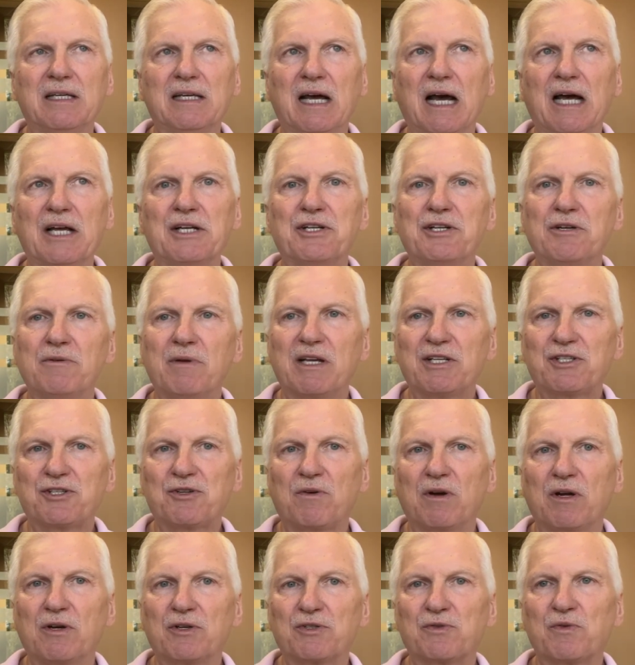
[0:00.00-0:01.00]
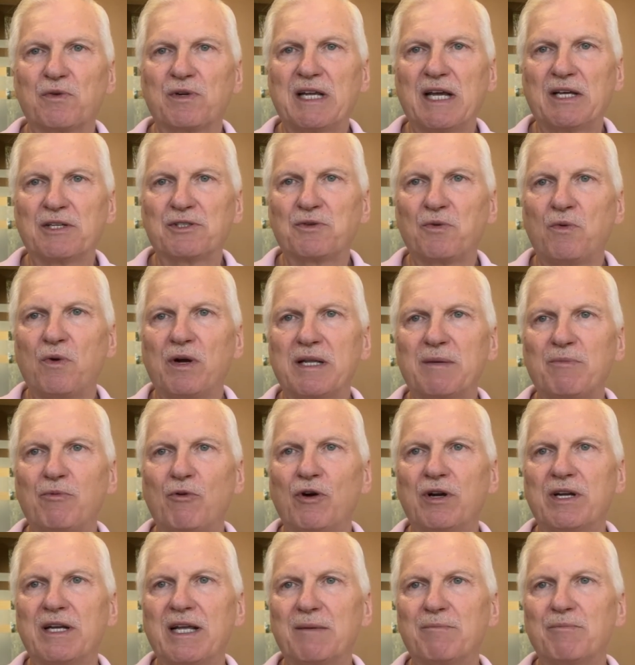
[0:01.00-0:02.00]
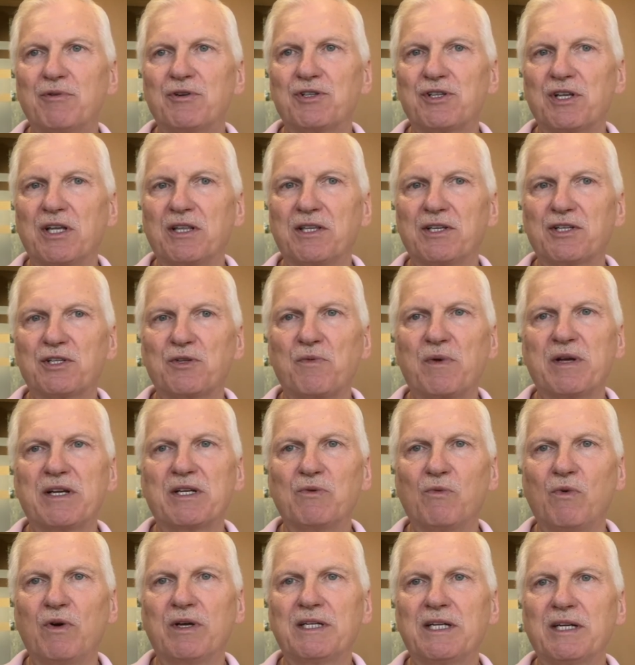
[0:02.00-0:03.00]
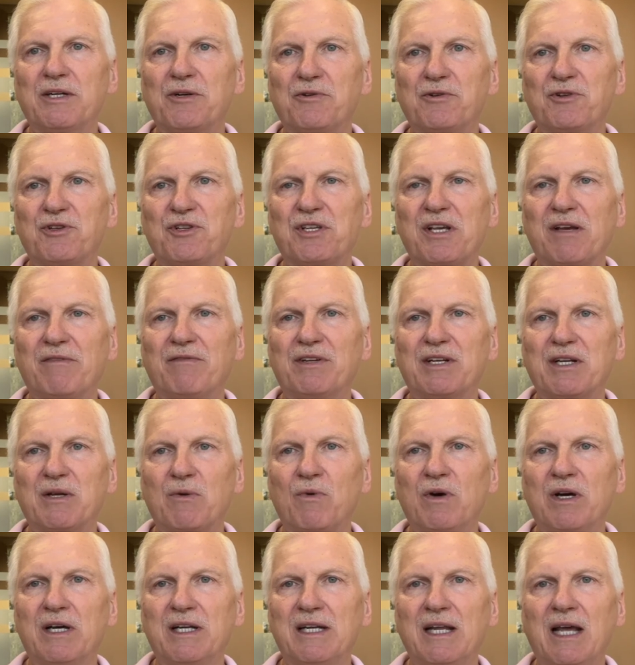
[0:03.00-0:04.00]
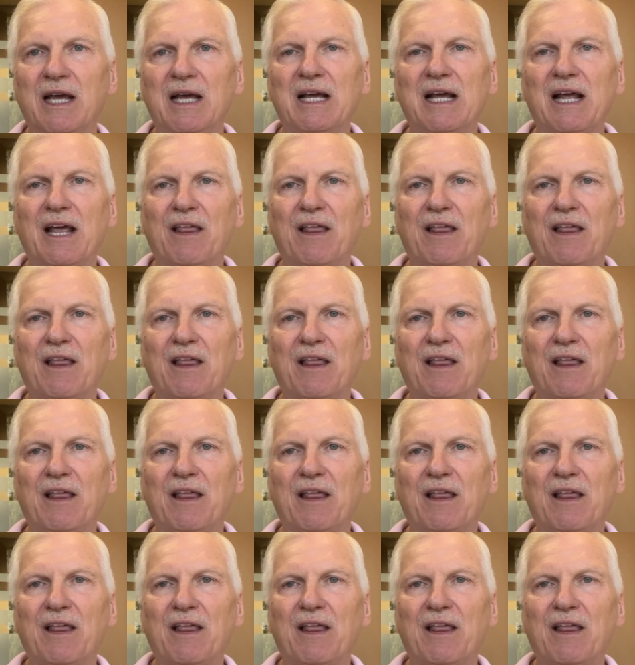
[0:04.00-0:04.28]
New escrows were down 20.8% this week to 171.